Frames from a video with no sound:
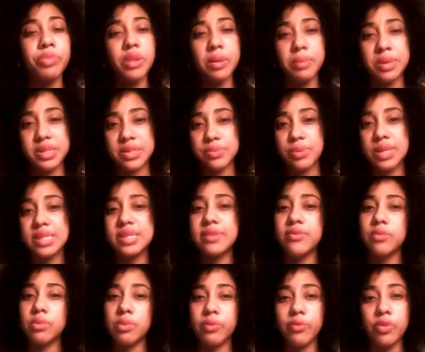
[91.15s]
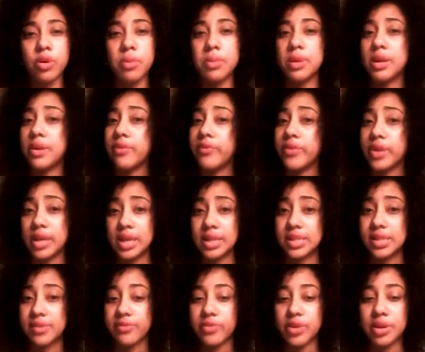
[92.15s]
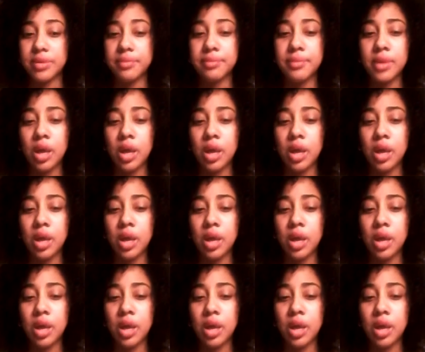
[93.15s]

persuasive and informative are very different.